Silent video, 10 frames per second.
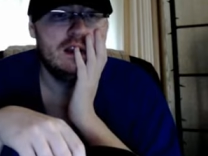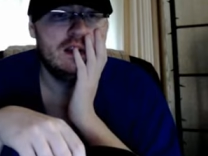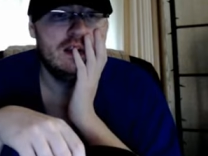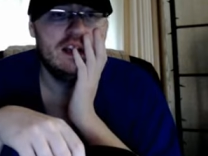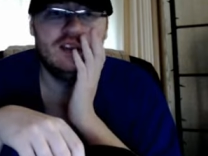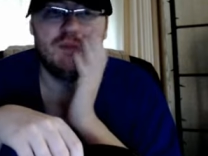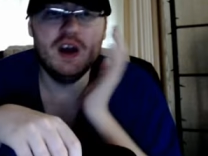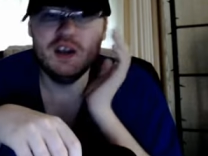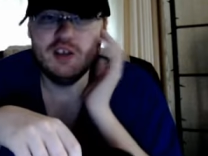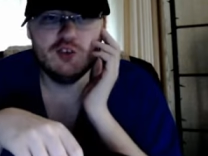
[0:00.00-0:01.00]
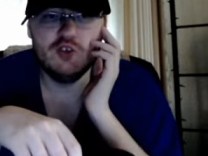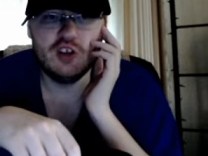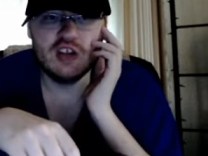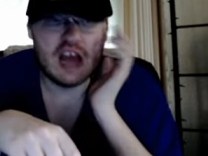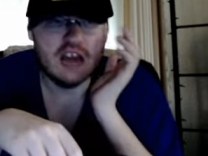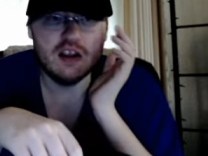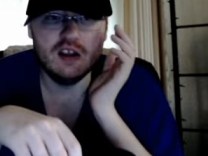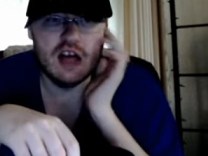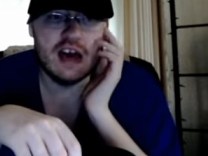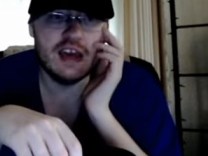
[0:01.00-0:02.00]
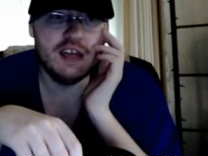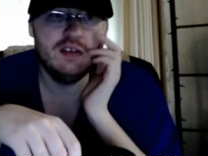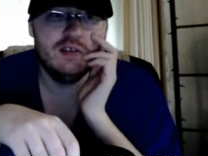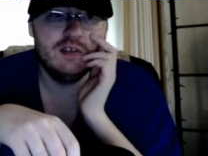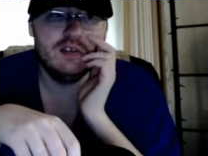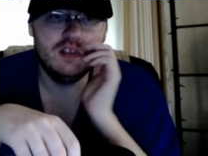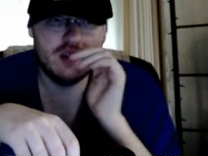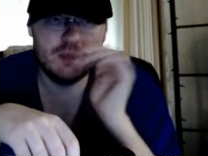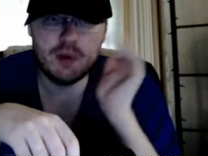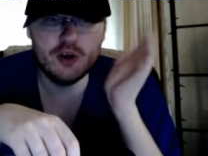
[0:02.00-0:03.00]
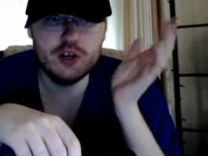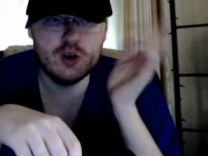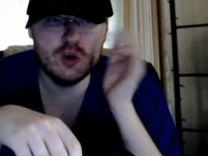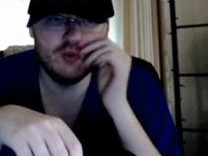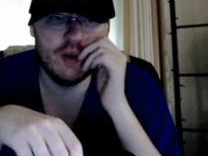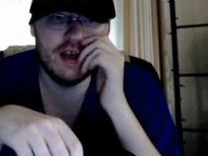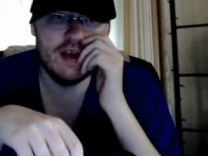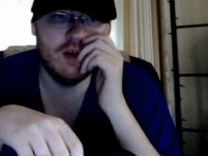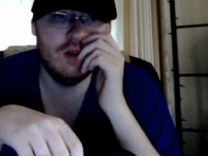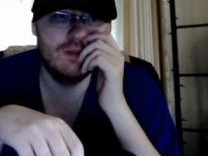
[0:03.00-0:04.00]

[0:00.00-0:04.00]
His buddy starts a conga line. The party goes well.